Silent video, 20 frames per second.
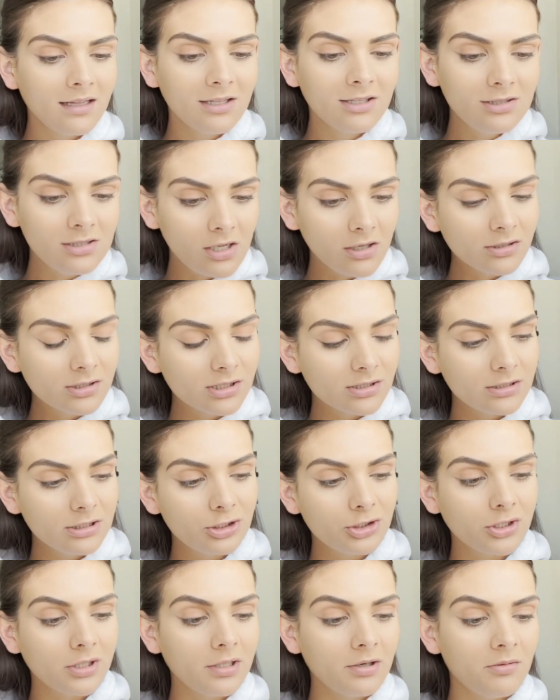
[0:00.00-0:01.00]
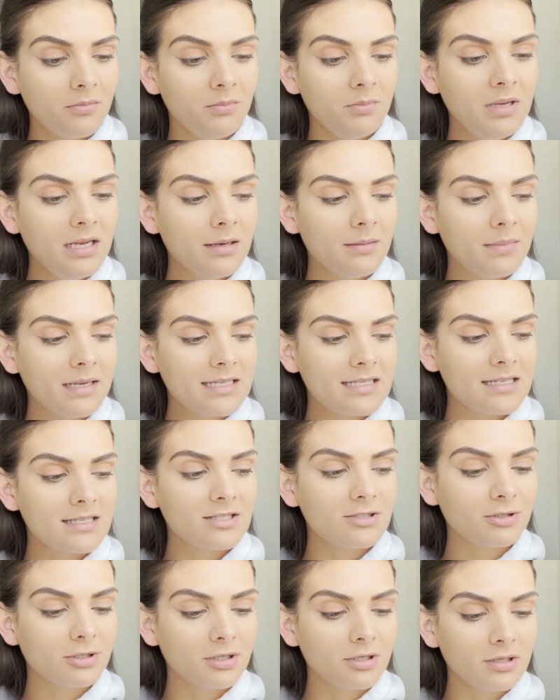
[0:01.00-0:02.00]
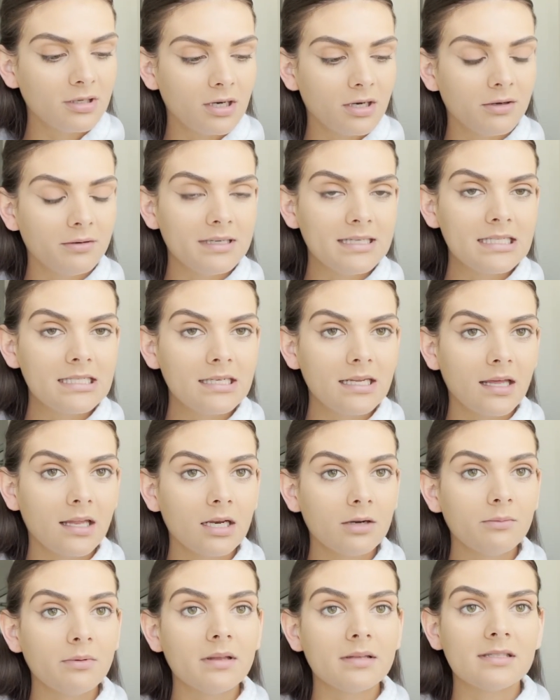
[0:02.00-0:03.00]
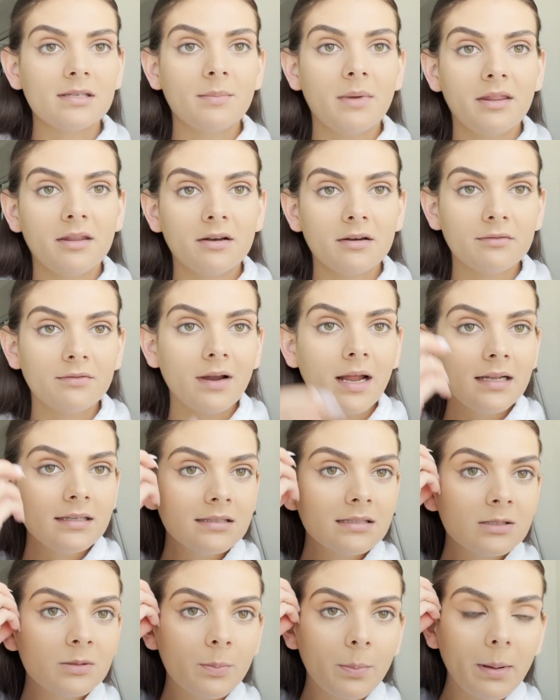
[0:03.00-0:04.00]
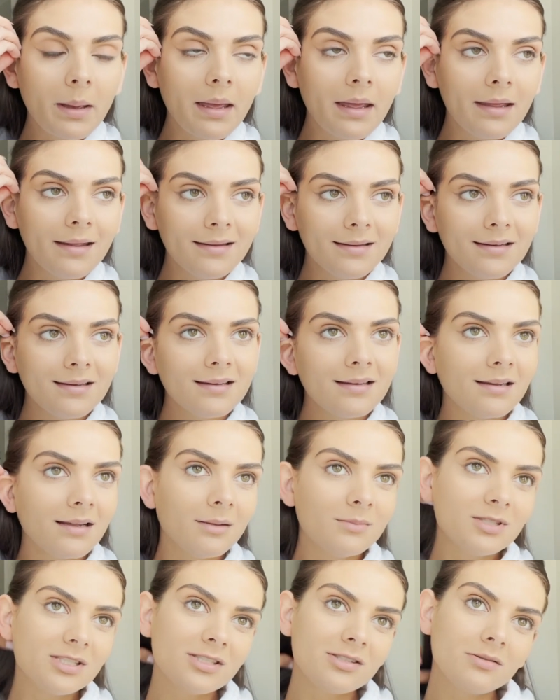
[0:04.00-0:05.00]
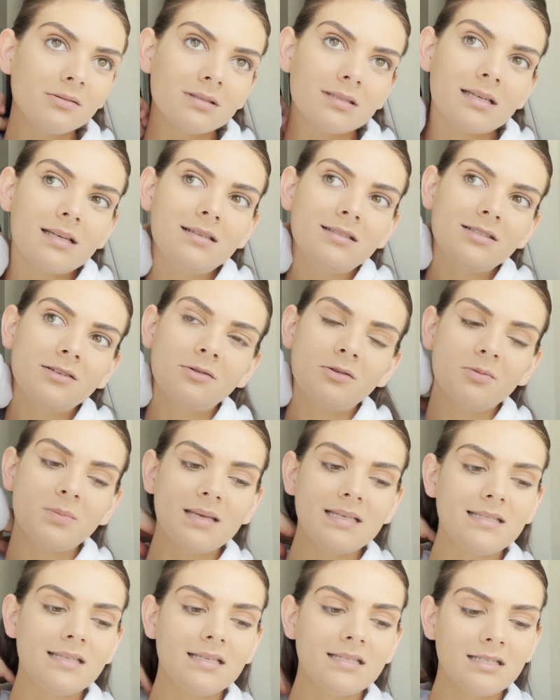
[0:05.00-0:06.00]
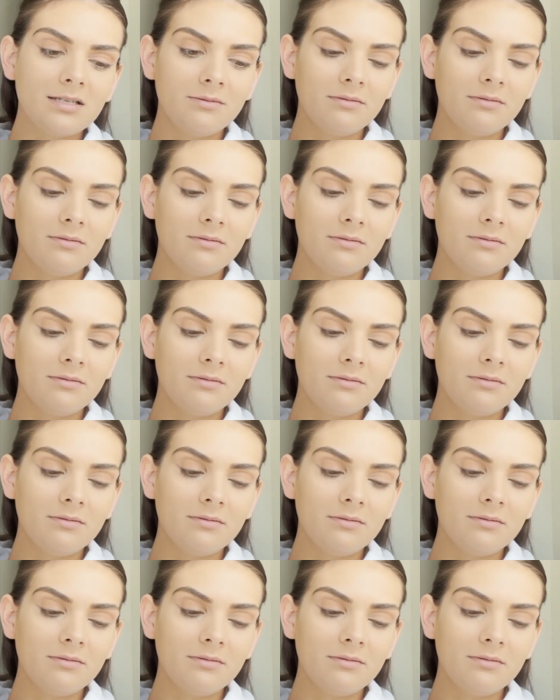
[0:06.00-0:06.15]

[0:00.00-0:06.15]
long story short, me and my sister are going together with some other friends, but I'm just so excited to go with my sissy.